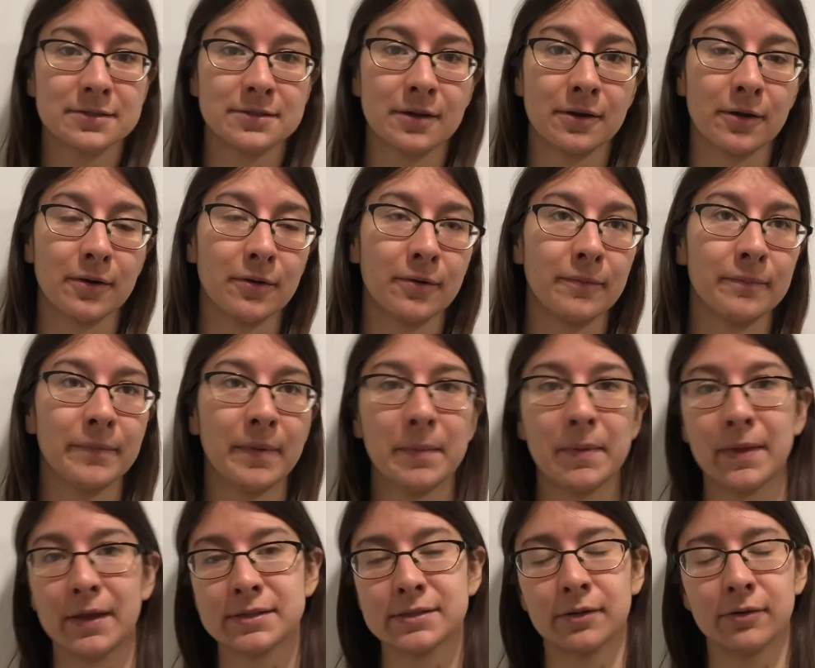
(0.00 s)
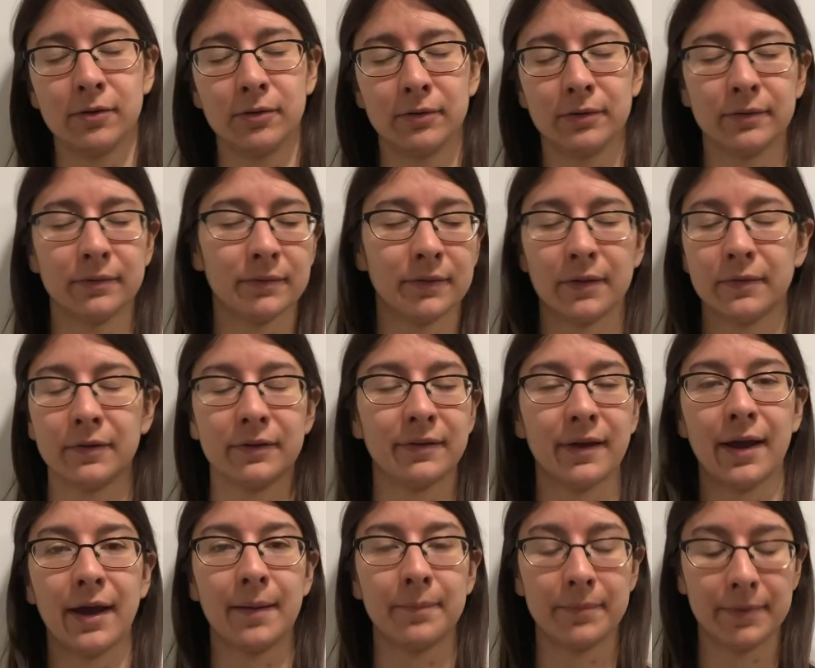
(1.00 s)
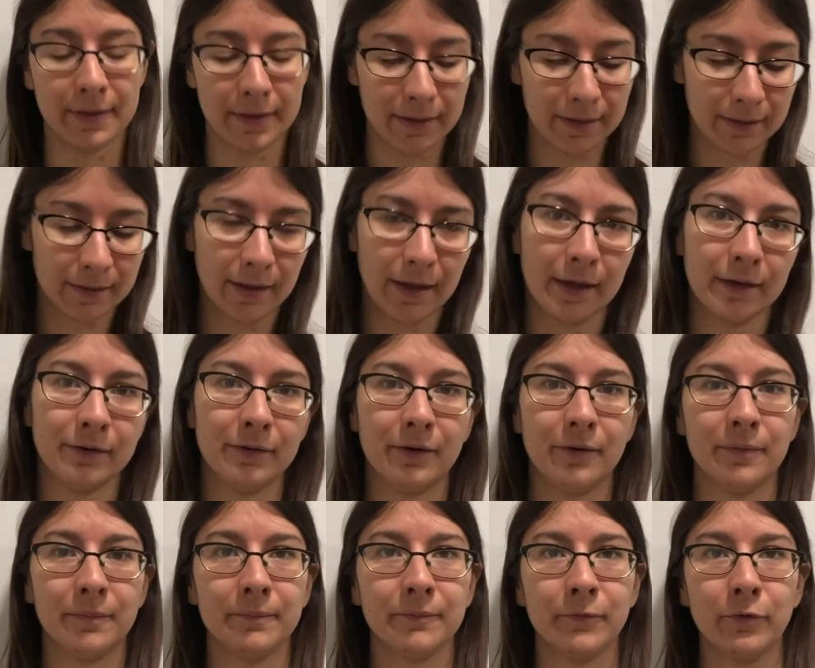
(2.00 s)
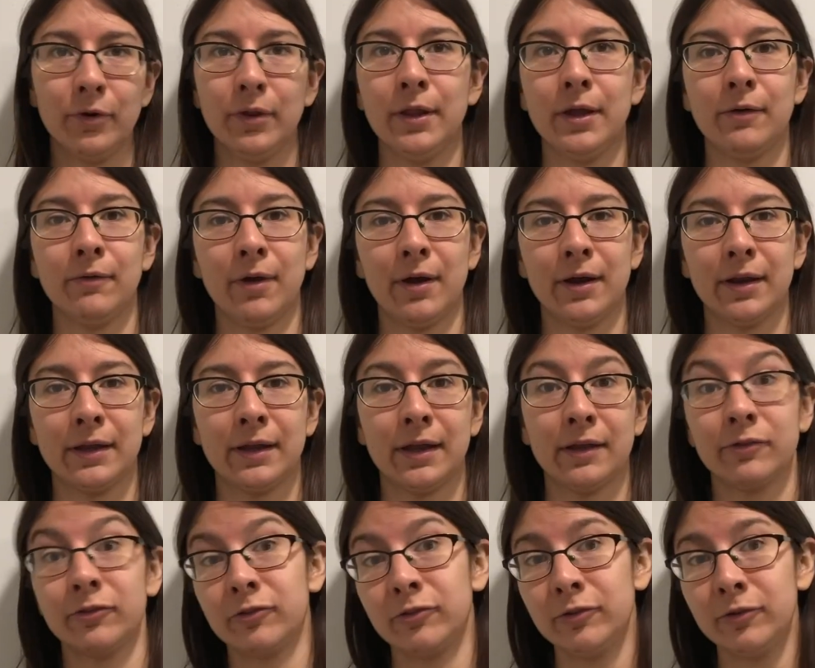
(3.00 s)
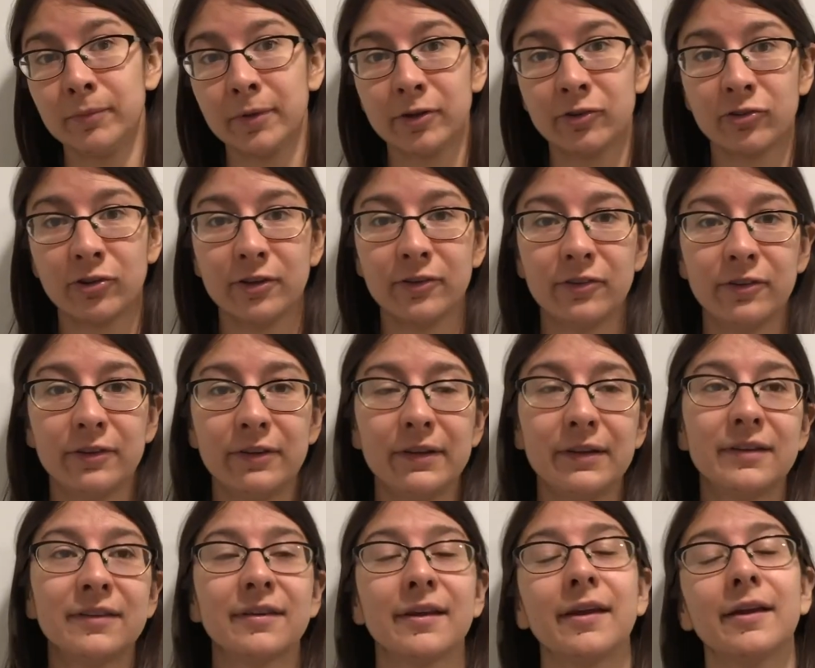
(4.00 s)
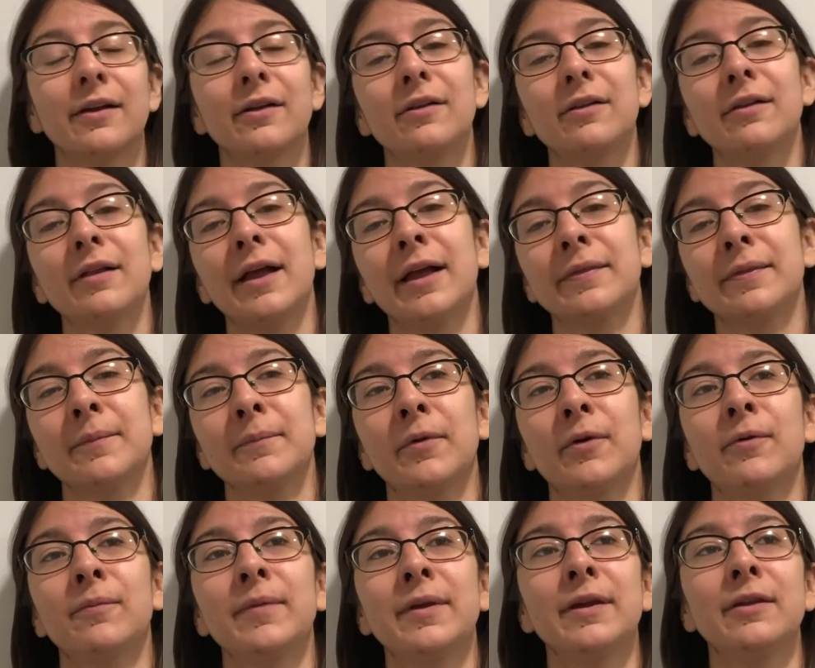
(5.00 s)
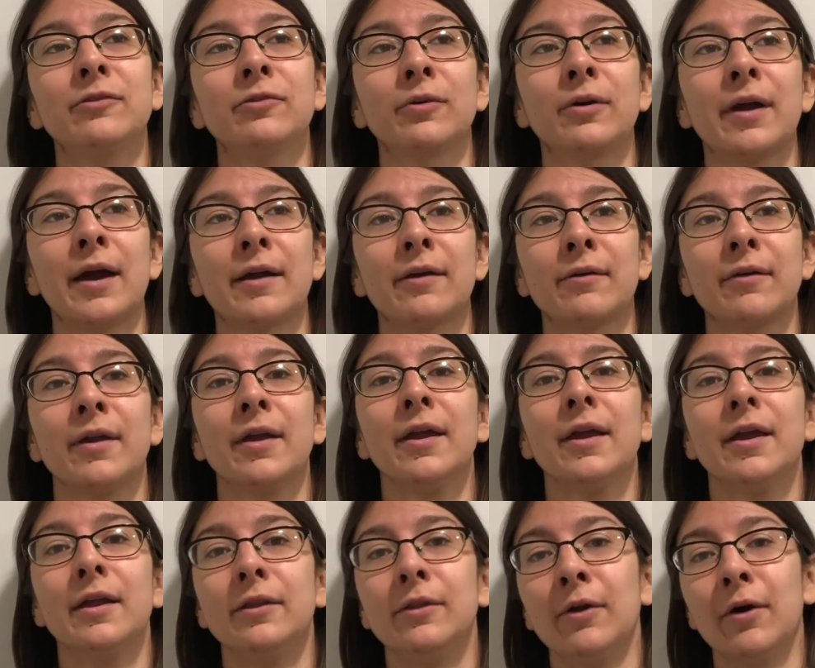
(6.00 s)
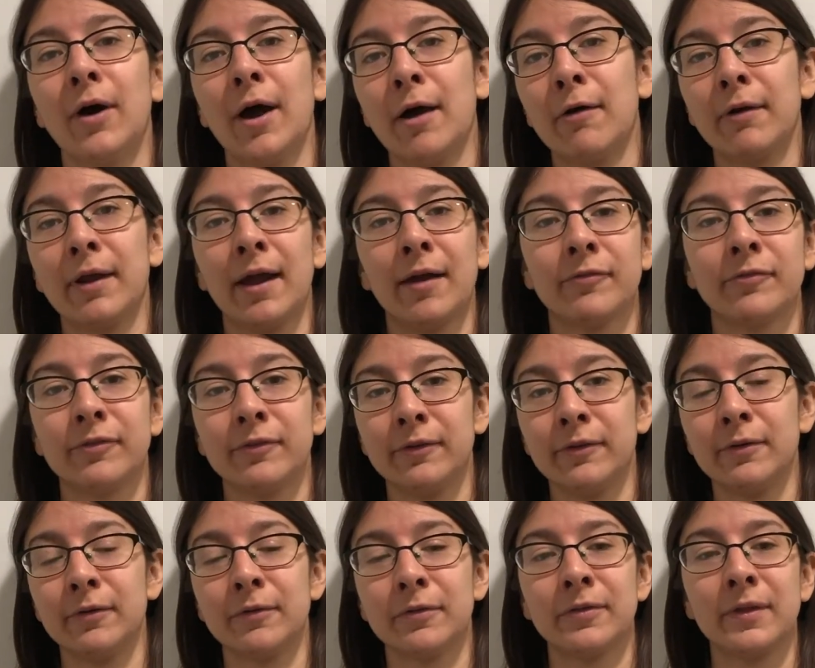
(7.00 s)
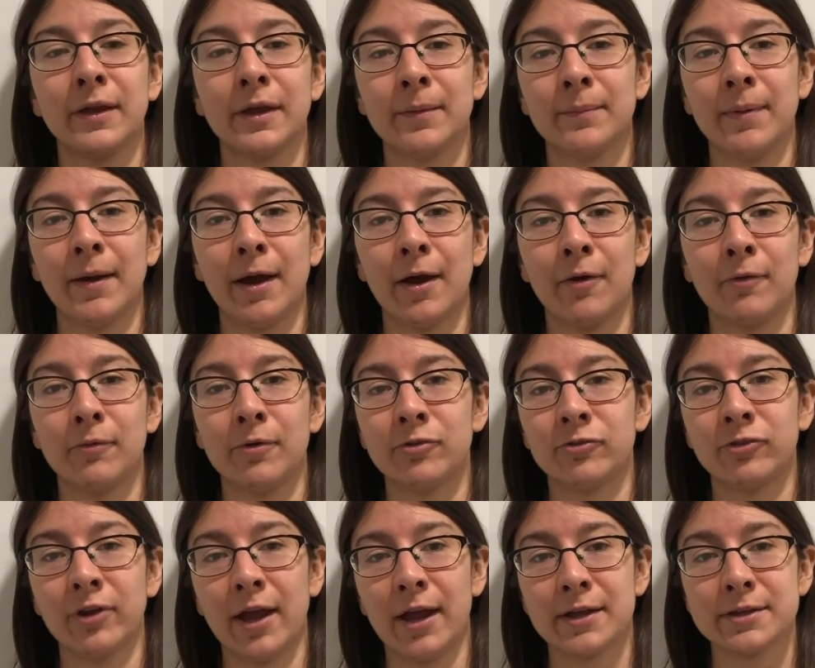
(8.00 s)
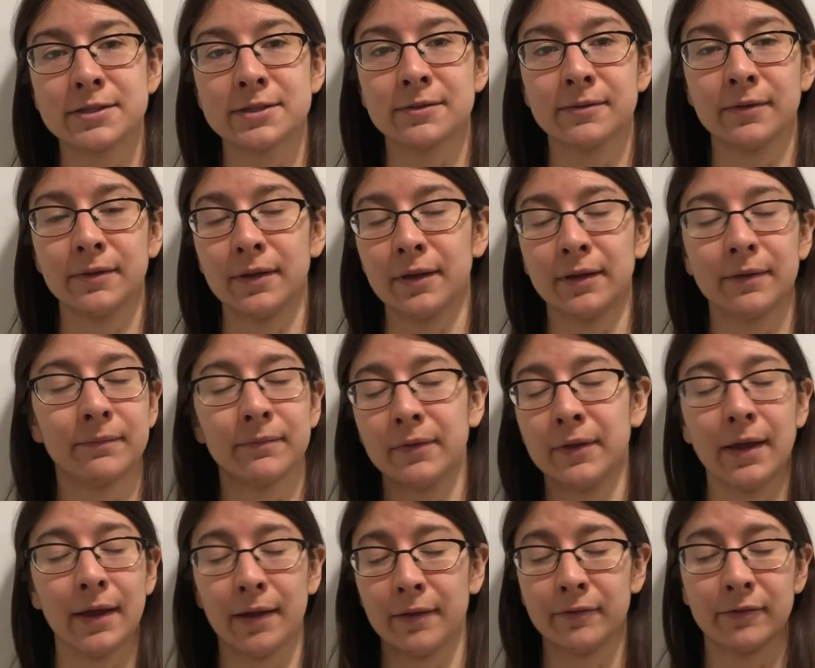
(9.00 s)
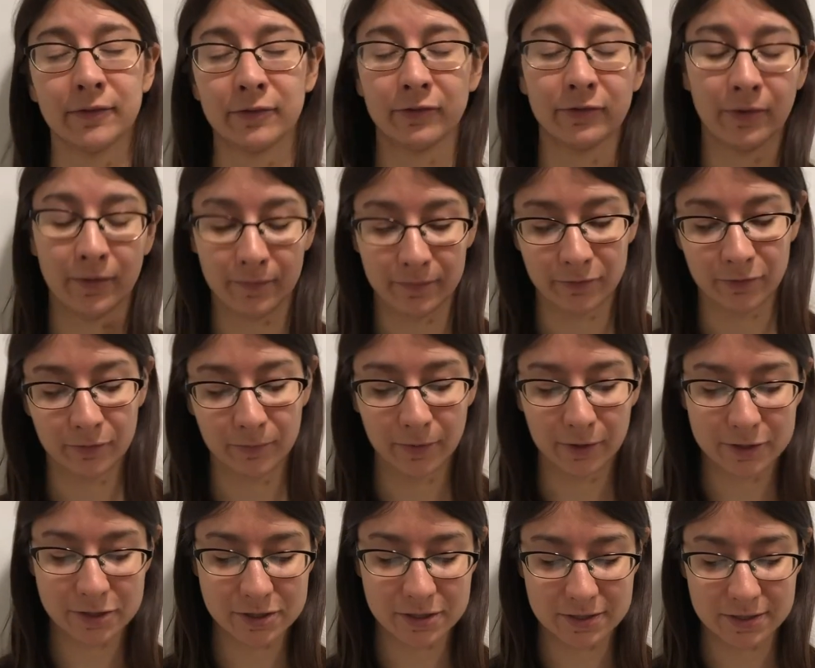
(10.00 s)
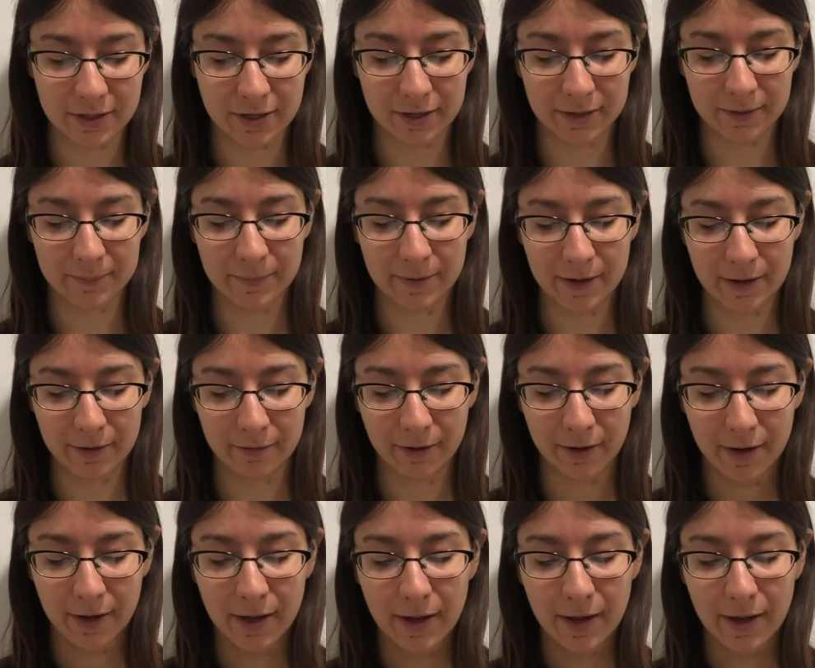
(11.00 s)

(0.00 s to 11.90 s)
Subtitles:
So I mean, that's a whole nother topic. I don't really want to get too much into detail at the moment, or I don't know, I would have to think about just don't too much to talk about.